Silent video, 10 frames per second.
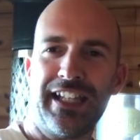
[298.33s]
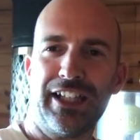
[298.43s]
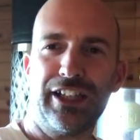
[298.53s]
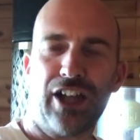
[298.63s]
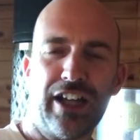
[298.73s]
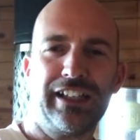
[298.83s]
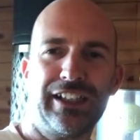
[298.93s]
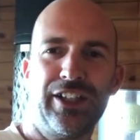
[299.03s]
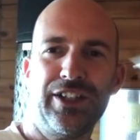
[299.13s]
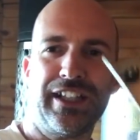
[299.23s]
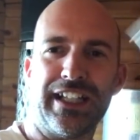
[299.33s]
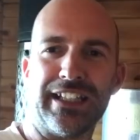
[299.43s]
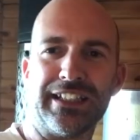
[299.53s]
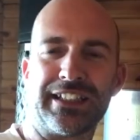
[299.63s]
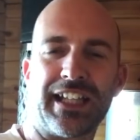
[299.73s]
the likelihood
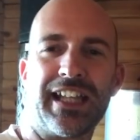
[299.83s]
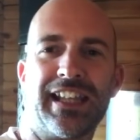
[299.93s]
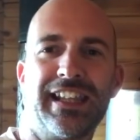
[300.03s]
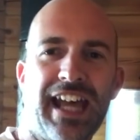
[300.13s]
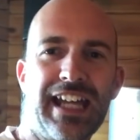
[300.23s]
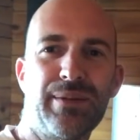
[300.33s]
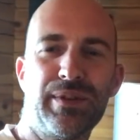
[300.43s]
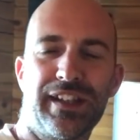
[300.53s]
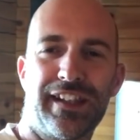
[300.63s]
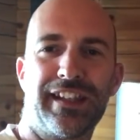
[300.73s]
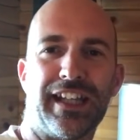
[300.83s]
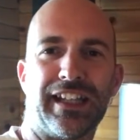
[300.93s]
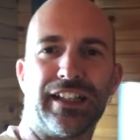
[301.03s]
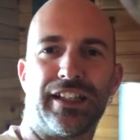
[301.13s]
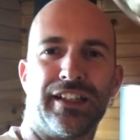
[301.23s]
is they would
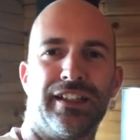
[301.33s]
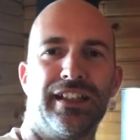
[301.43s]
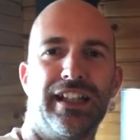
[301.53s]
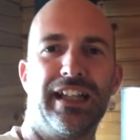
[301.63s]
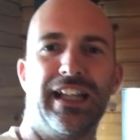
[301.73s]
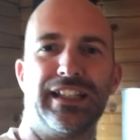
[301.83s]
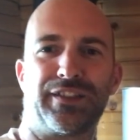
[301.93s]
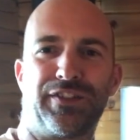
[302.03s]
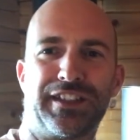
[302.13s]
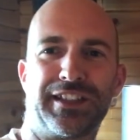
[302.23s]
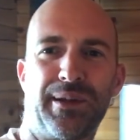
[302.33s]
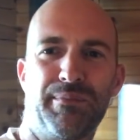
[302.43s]
think it's for some